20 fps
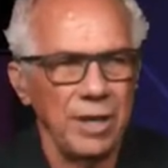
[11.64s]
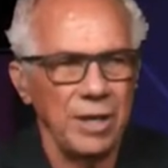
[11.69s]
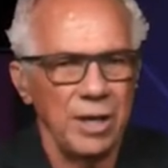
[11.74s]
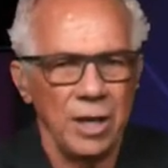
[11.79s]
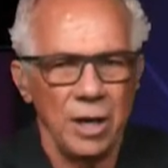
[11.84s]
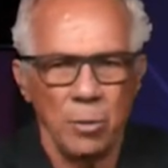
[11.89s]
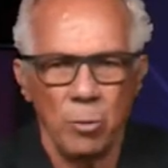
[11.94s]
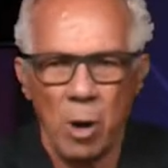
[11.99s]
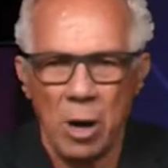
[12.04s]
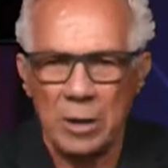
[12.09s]

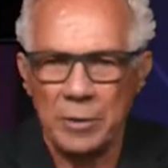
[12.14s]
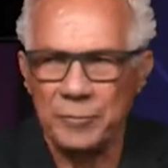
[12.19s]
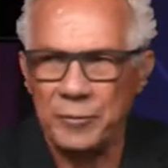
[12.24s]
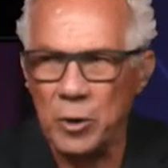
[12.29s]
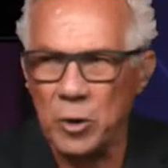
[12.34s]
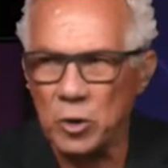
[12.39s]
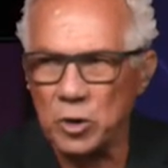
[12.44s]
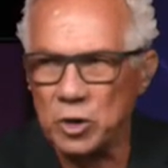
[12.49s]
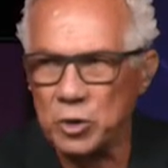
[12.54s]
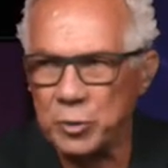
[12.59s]
Welcome,
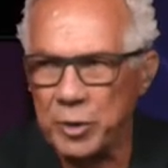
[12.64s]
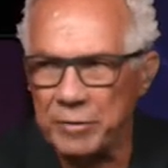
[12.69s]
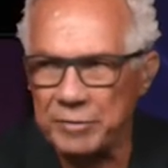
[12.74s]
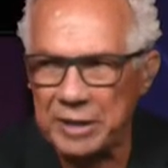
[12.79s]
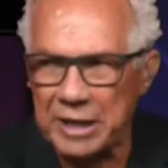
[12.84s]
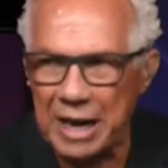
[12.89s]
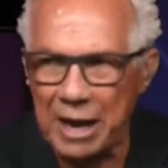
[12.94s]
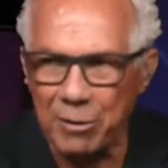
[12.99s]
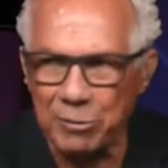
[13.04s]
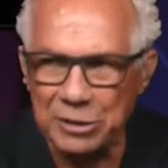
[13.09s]
folks. We have the
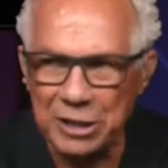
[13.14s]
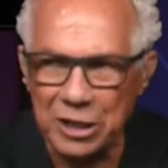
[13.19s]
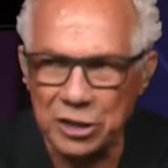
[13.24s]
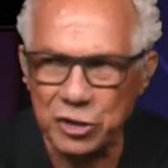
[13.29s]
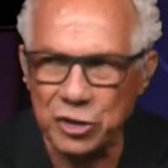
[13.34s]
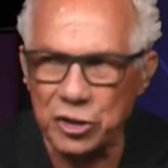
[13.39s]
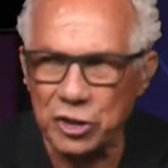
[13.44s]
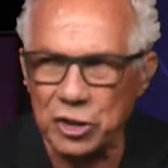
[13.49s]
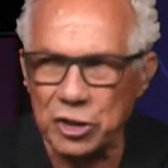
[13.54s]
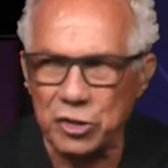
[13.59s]
Dow
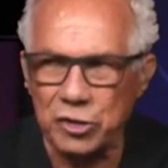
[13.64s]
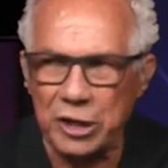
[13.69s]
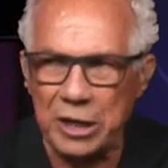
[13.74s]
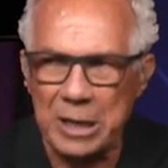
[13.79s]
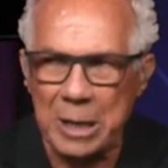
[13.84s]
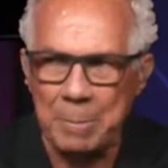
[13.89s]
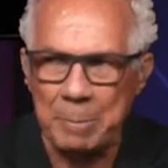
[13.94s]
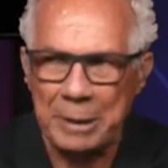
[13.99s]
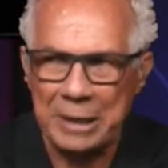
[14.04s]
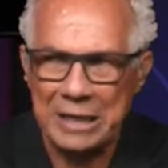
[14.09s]
Industrials trading
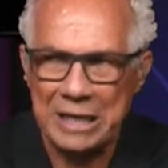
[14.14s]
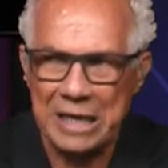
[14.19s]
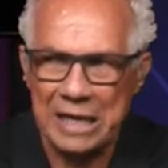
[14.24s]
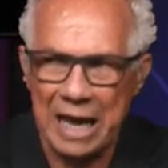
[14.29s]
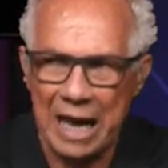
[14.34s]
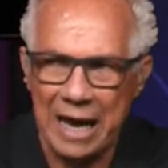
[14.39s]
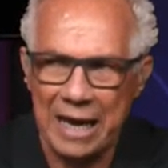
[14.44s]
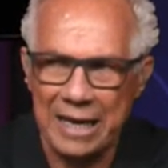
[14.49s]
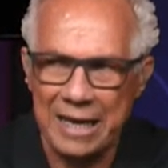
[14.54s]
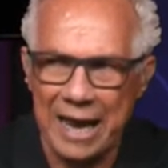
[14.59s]
up
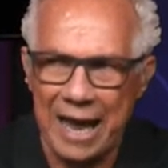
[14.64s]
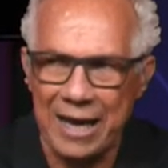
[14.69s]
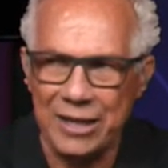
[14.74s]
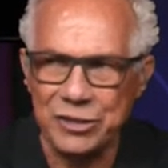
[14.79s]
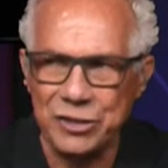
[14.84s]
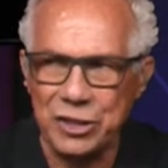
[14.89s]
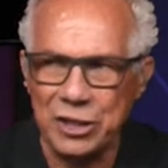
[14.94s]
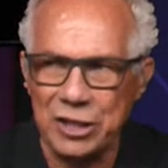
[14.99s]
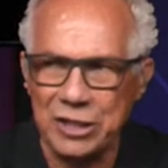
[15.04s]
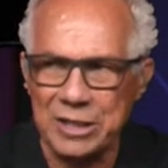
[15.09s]
89.
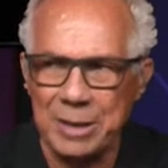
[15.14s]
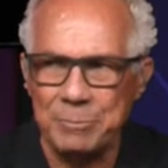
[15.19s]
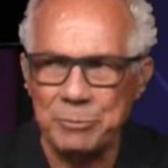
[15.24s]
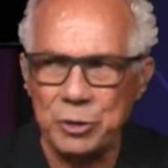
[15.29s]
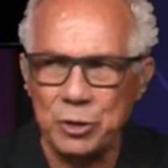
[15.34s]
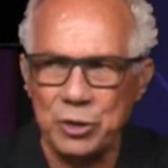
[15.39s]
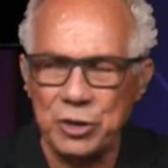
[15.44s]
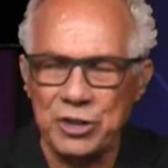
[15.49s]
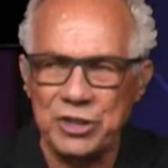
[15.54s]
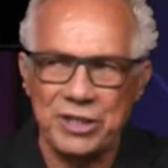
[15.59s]
Nasdaq is up
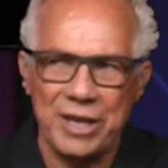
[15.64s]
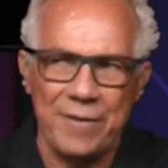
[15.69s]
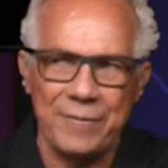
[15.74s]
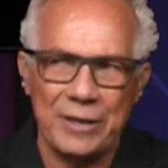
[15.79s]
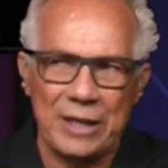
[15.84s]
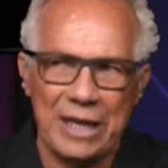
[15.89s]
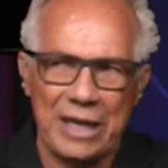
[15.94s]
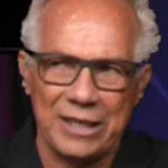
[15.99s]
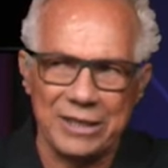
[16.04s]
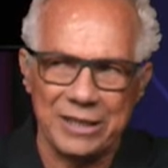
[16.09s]

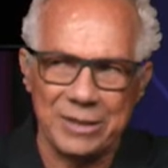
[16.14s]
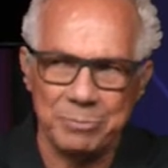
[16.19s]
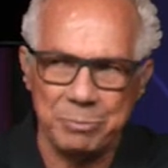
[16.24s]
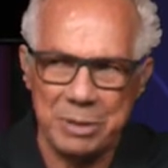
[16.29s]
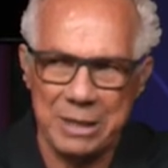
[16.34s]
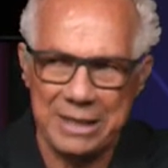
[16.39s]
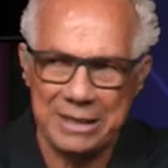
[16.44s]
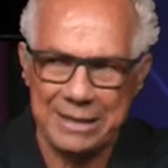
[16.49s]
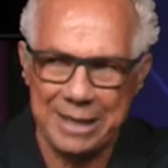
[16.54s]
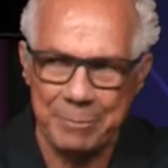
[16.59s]
37.
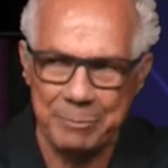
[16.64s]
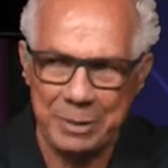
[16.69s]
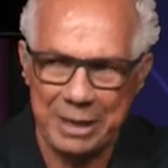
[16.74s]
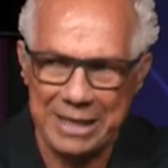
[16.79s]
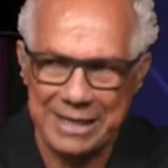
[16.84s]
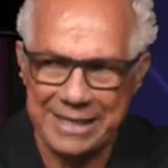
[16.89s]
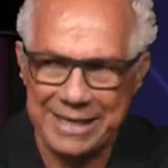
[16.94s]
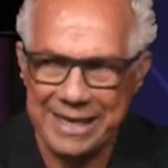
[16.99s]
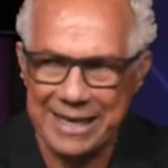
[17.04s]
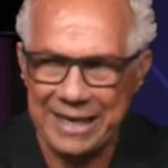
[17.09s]
S&P is up
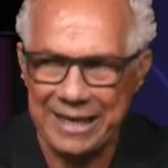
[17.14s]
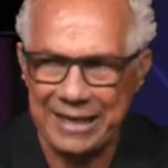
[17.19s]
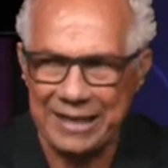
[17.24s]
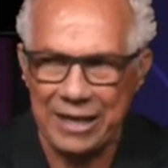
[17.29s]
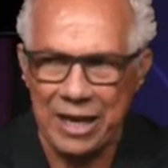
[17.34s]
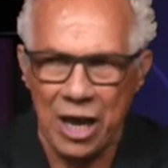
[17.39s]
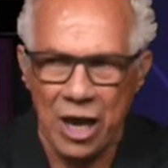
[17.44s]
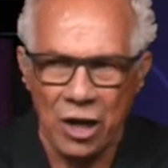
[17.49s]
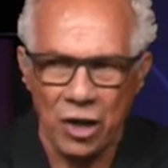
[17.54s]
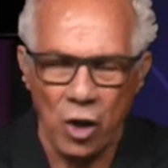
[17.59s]
18.
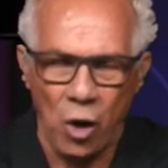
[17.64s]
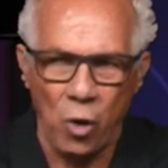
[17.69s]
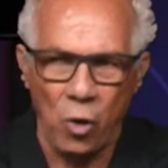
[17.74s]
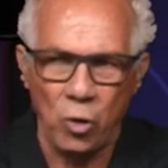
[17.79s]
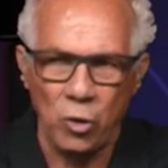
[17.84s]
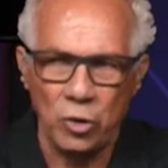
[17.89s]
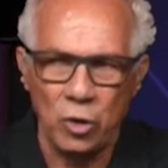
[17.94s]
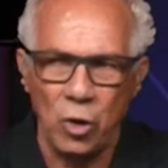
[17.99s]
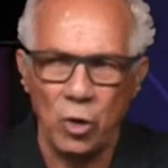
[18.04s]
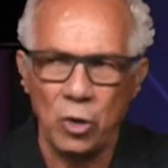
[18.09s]

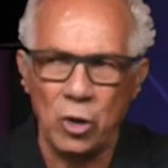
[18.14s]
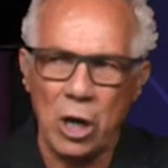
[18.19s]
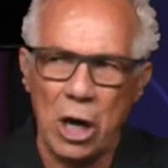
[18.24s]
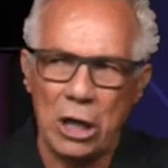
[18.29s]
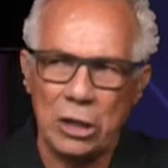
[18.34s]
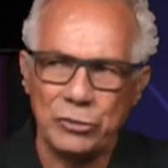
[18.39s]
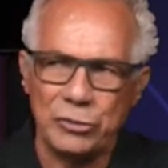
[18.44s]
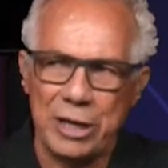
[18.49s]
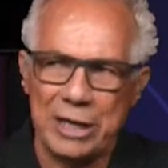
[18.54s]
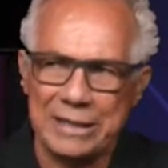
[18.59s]
Gold. Gold
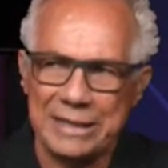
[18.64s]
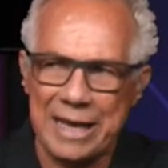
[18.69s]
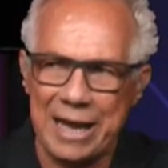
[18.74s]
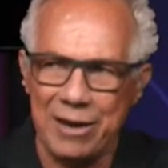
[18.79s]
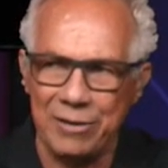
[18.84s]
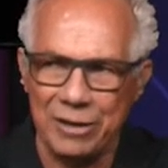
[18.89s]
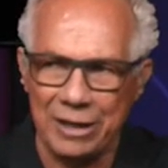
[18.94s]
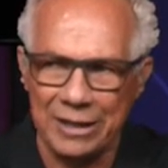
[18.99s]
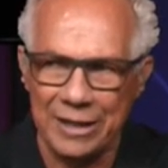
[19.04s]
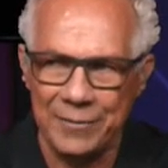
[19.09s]
contract
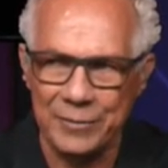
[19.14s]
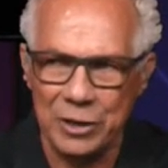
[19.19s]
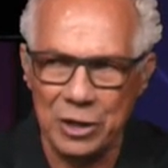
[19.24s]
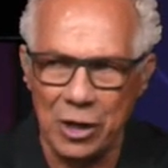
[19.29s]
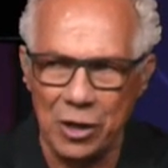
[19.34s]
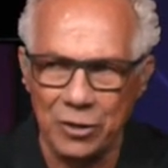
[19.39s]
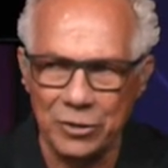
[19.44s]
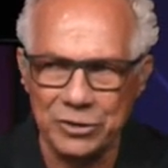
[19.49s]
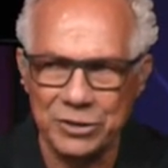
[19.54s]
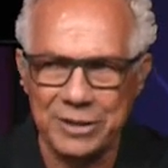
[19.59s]
down
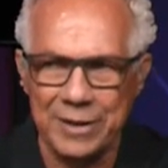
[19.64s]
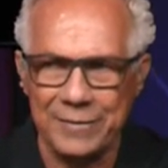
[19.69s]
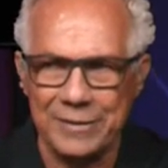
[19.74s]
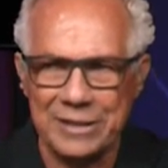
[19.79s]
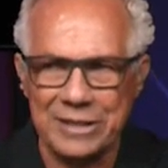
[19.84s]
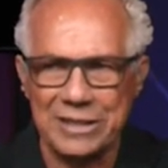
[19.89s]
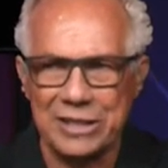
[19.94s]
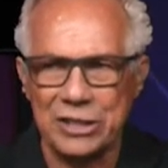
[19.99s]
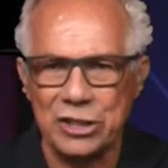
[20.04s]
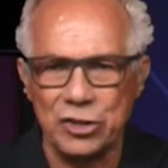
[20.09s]

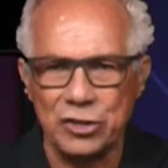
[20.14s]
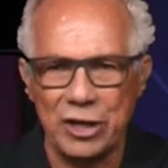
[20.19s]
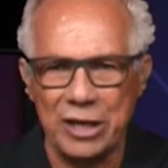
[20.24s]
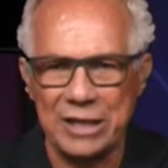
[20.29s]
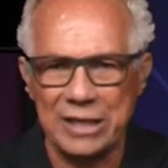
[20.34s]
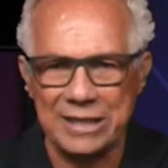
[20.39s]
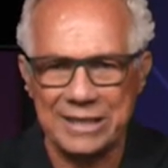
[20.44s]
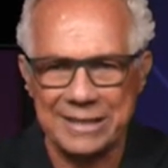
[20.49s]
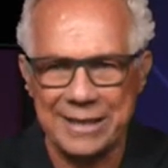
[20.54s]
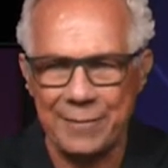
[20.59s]
$11.70,
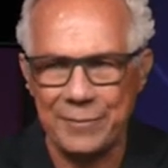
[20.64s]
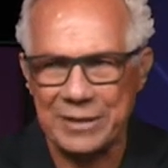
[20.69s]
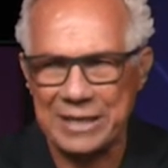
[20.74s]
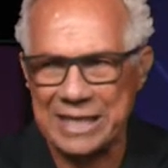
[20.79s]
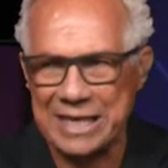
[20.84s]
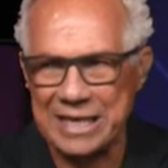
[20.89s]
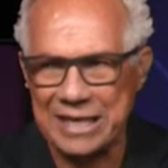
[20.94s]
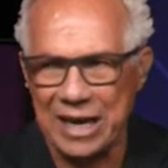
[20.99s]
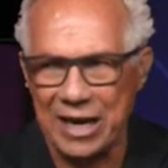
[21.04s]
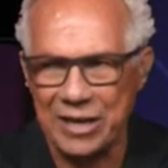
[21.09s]
trading at
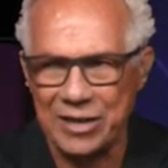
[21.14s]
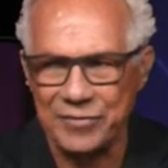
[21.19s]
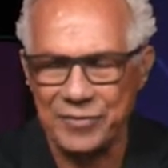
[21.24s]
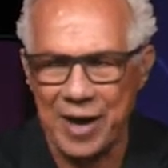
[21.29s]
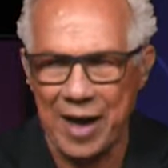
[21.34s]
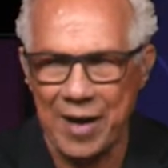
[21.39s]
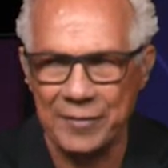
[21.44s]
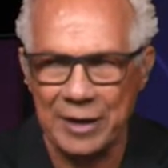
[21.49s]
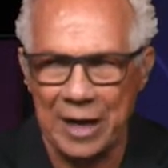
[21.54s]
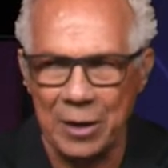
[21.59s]

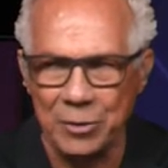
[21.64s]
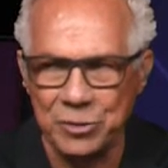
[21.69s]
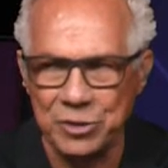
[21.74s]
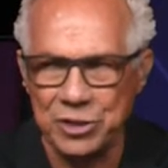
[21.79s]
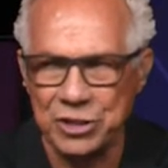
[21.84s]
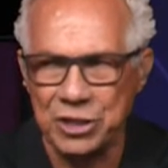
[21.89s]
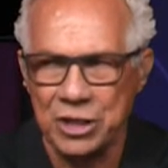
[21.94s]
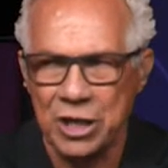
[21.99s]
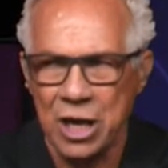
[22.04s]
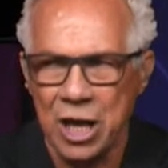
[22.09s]
17.95 an
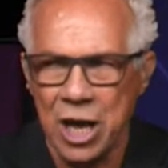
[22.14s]
ounce.